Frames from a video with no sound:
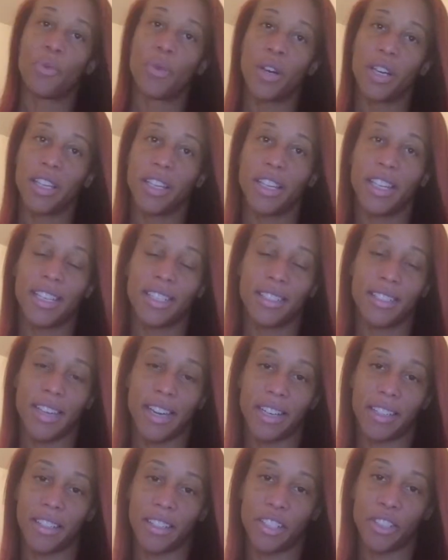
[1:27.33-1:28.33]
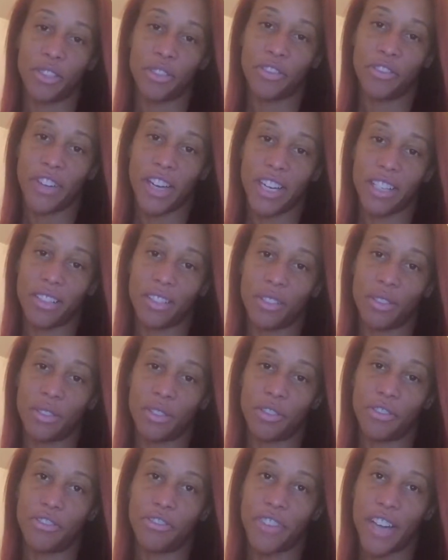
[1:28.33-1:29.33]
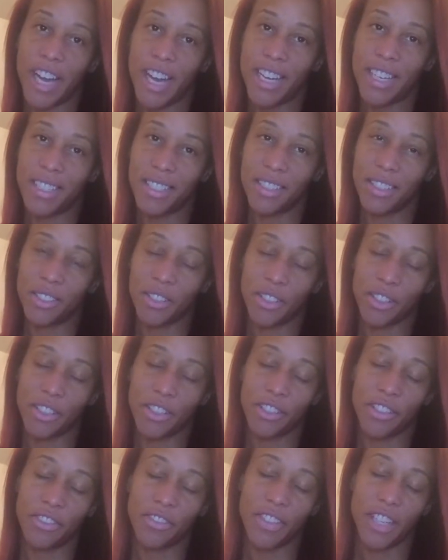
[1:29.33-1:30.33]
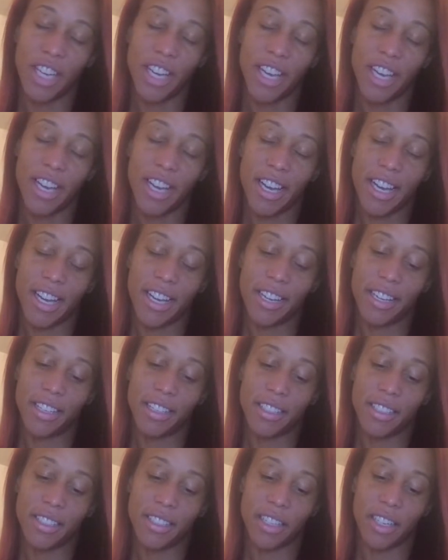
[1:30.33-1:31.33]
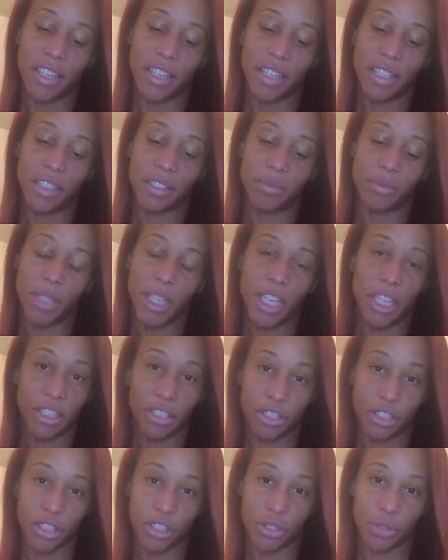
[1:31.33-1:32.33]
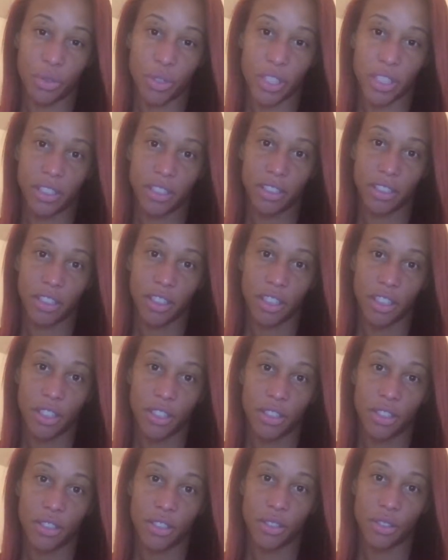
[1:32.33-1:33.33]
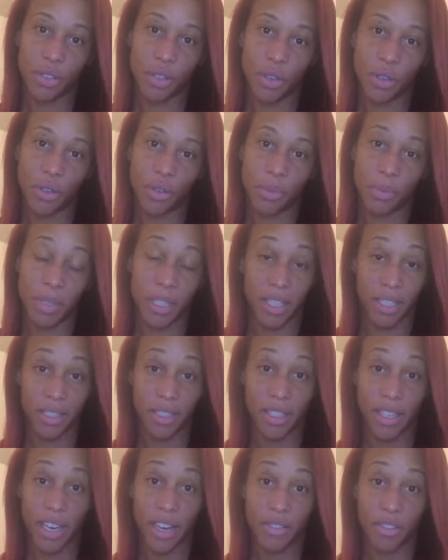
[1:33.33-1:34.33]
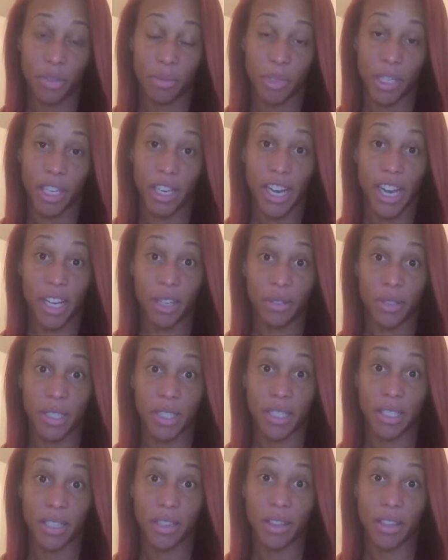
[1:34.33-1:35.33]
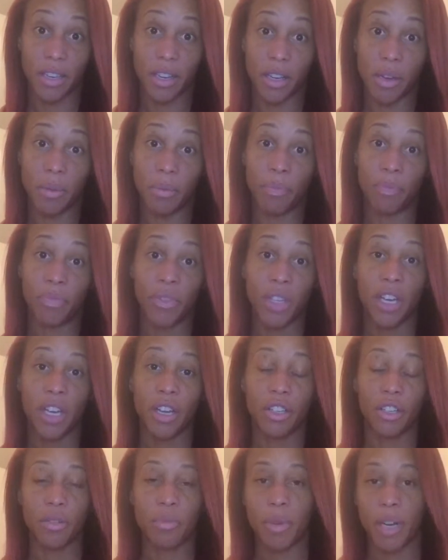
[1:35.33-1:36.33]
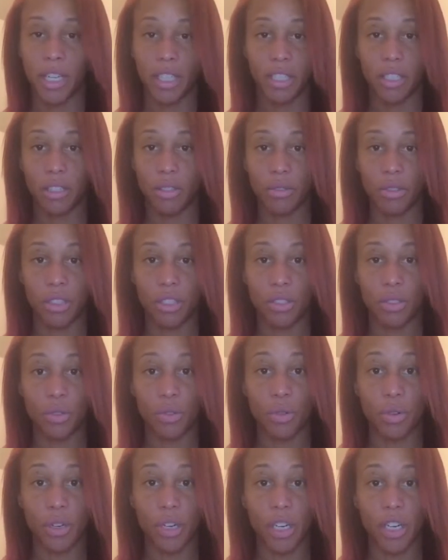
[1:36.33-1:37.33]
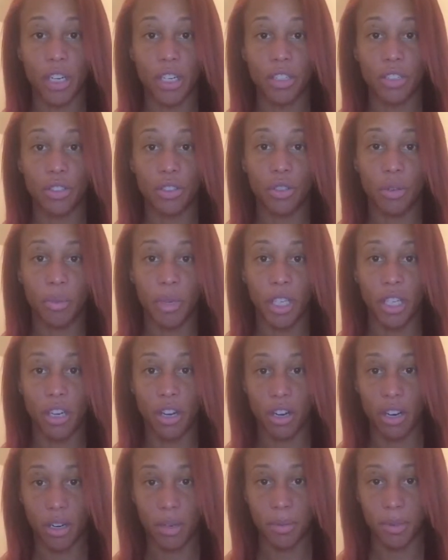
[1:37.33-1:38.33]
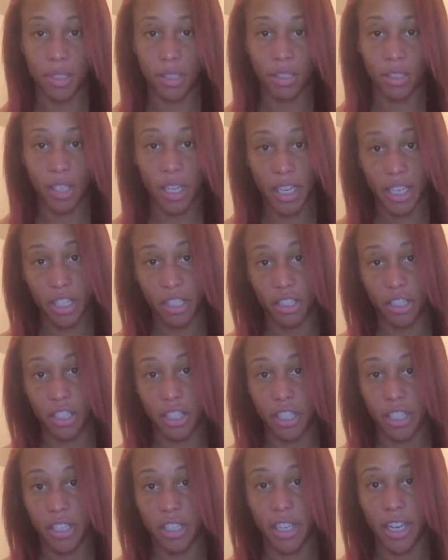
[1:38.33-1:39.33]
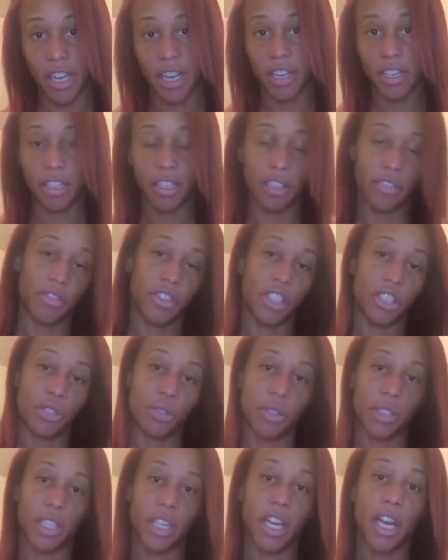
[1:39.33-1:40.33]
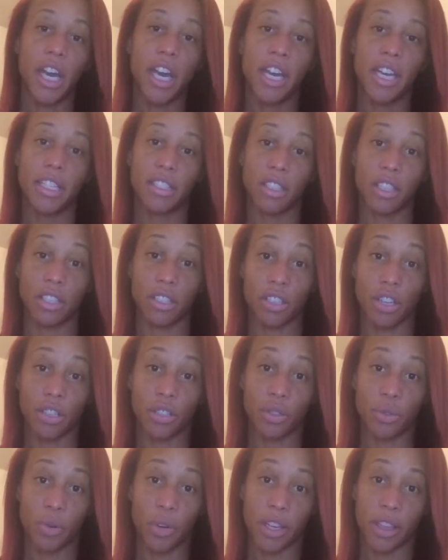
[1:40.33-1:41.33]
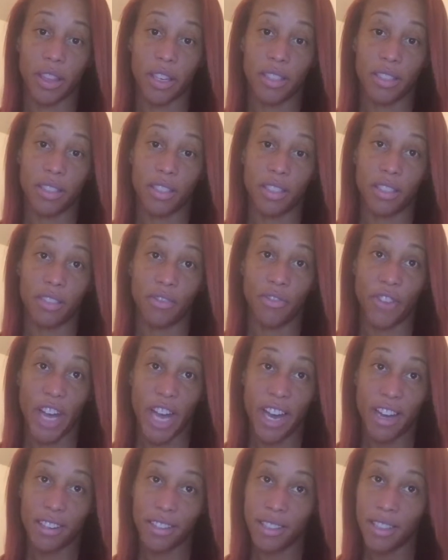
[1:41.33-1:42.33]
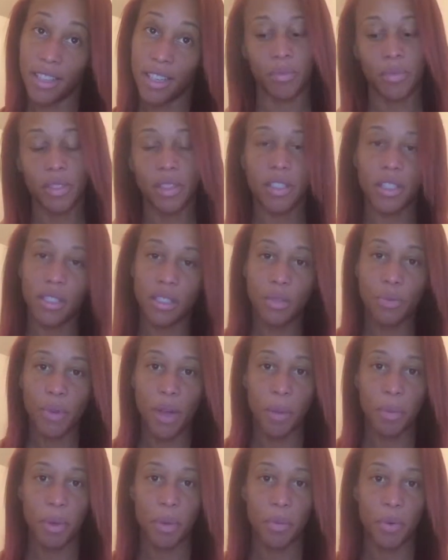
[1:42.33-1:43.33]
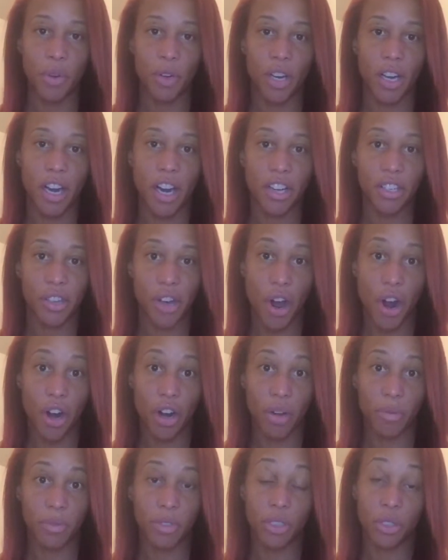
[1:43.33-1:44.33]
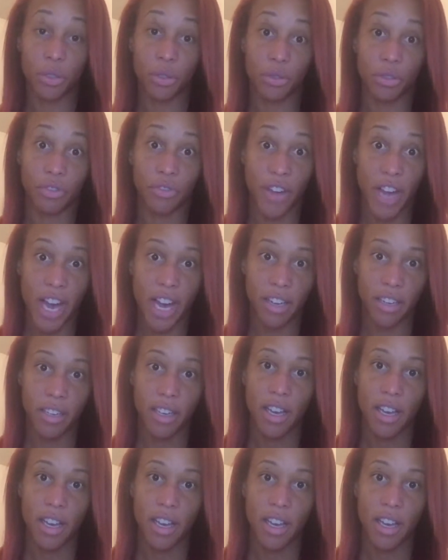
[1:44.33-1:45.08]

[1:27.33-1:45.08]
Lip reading: What exactly do fats do? Fats serve as an energy source. So because they have so many calories in them, your body can only store so many carbs as glycogen, and eventually it's going to start storing things as fat. This is why people cut carbs to lose fat.